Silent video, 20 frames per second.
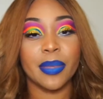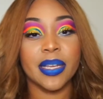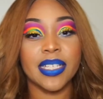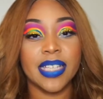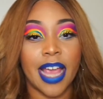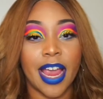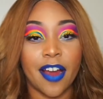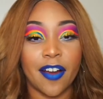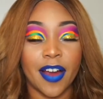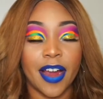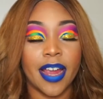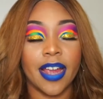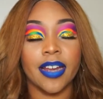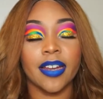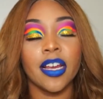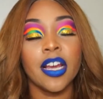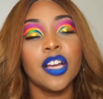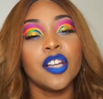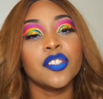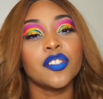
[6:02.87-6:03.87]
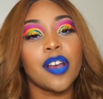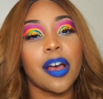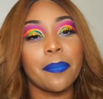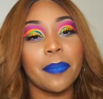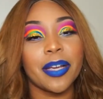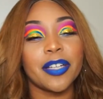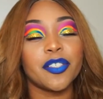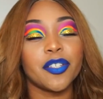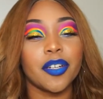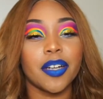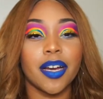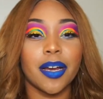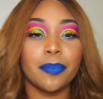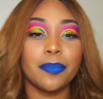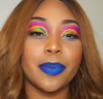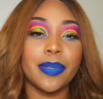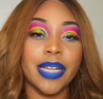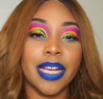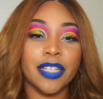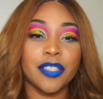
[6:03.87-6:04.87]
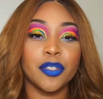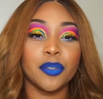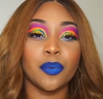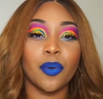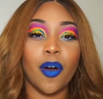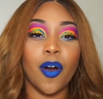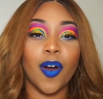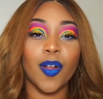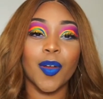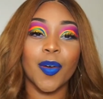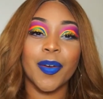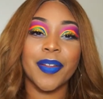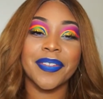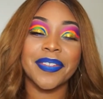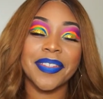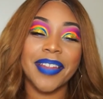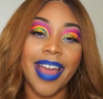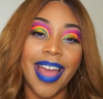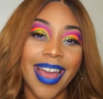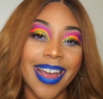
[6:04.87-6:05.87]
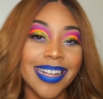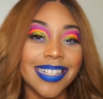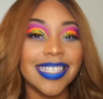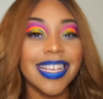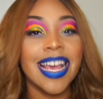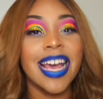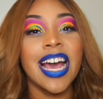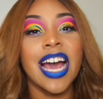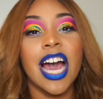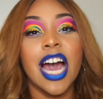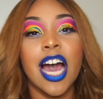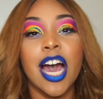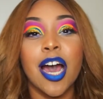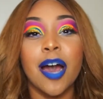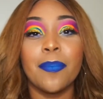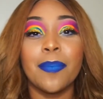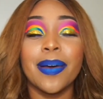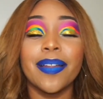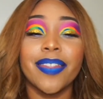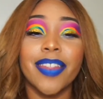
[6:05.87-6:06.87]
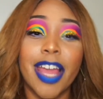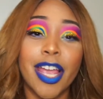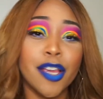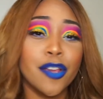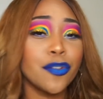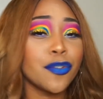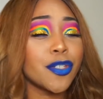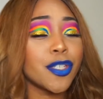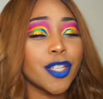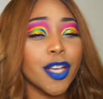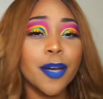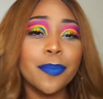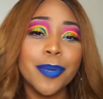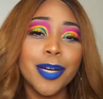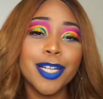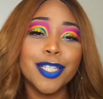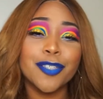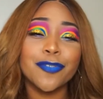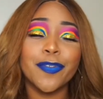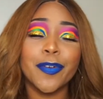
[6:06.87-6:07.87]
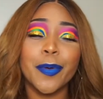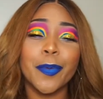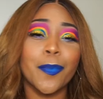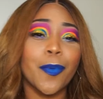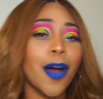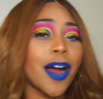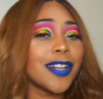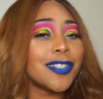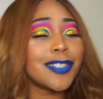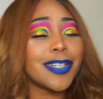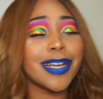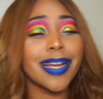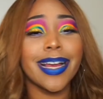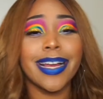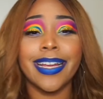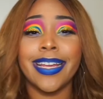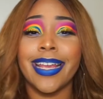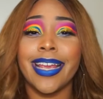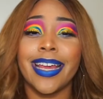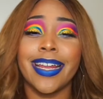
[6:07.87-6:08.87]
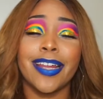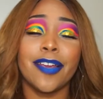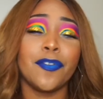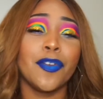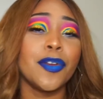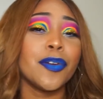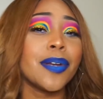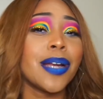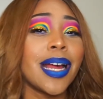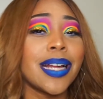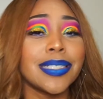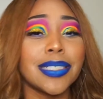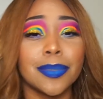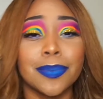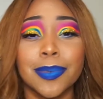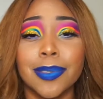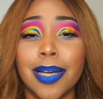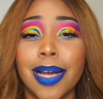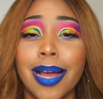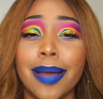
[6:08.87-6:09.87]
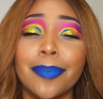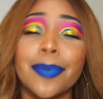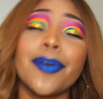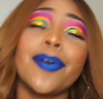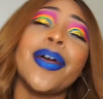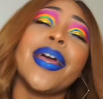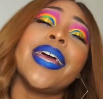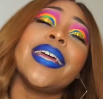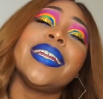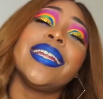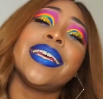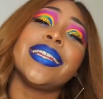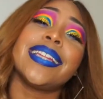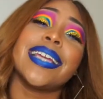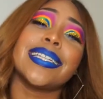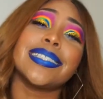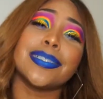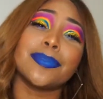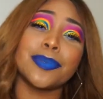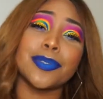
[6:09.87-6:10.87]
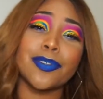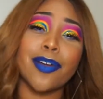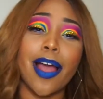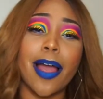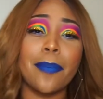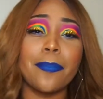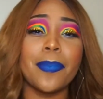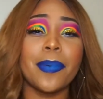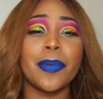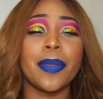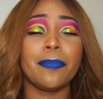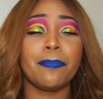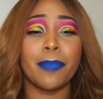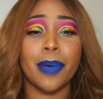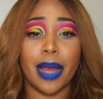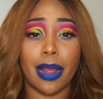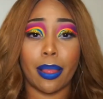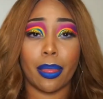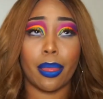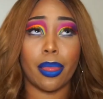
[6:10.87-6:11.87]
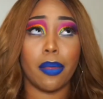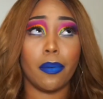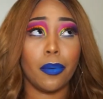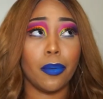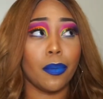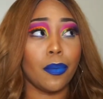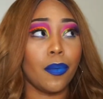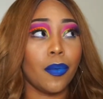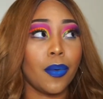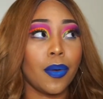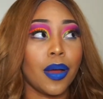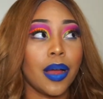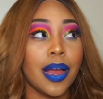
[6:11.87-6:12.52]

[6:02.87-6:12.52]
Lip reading: this hair in. So I'll make sure to update you all on that. Thank you so much for watching. Again, if you're not subscribed, go ahead and hit that subscribe button. Ooh.